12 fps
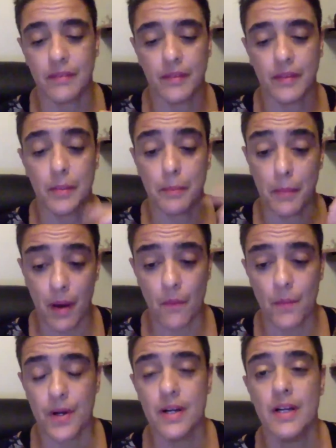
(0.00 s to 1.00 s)
the
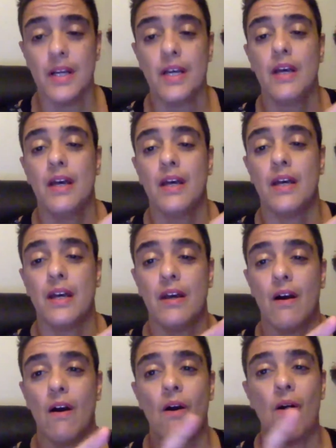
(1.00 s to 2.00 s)
power.
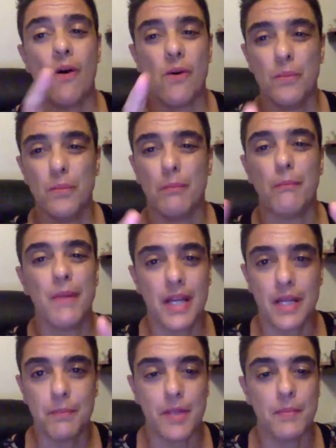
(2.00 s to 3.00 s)
All
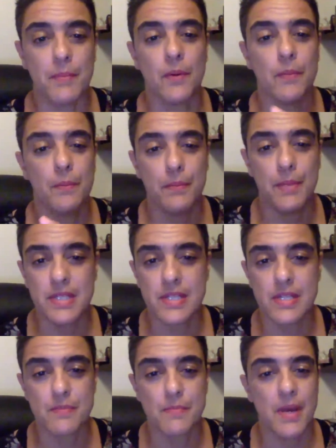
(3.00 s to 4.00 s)
money people,
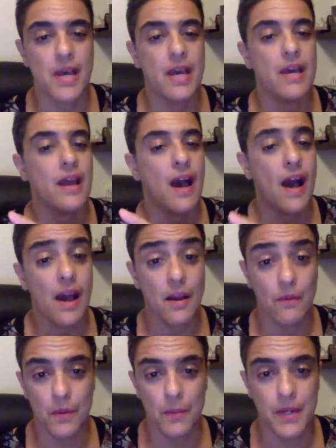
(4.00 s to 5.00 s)
businessmen,
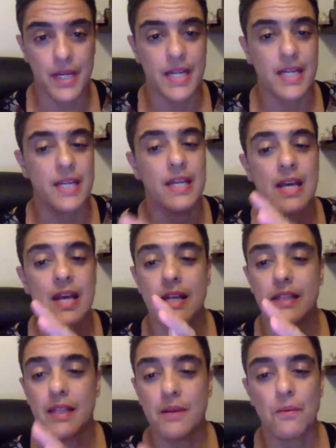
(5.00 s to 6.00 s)
agro money,
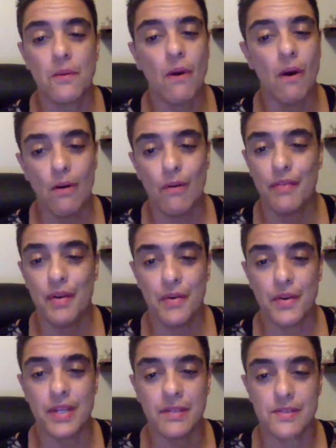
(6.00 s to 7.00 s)
they were all very
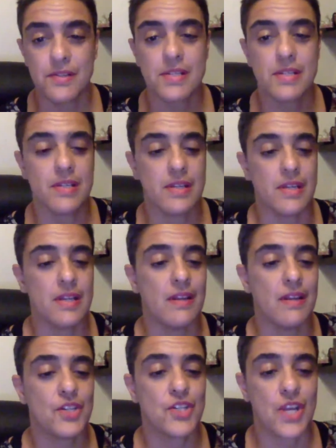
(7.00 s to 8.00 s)
interested in
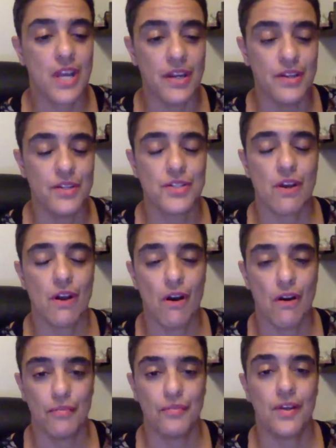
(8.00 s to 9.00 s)
a change
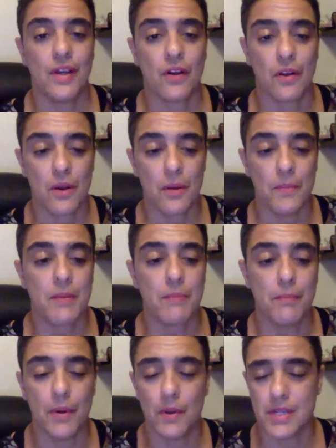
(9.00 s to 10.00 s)
of economic
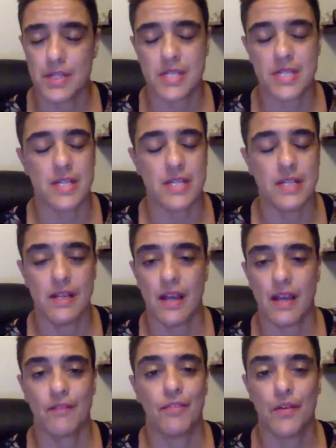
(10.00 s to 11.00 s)
policy, like
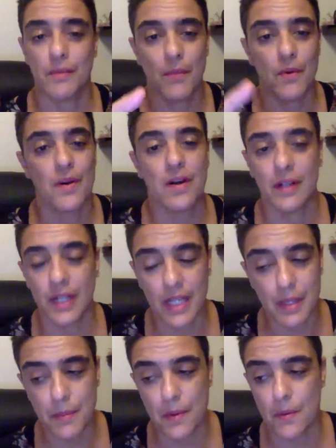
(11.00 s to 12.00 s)
for a more
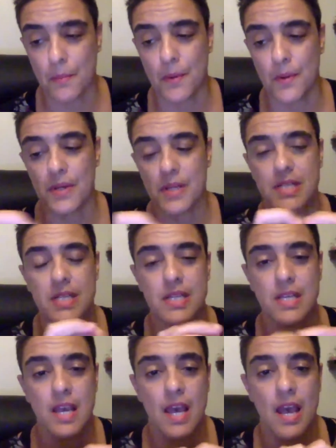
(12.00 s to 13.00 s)
liberal
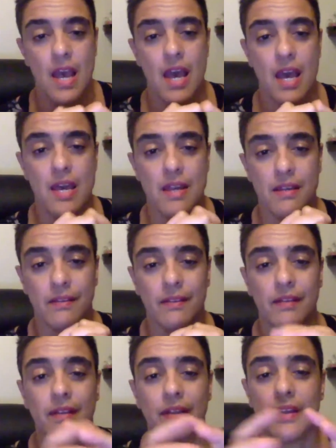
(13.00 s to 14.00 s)
policy, and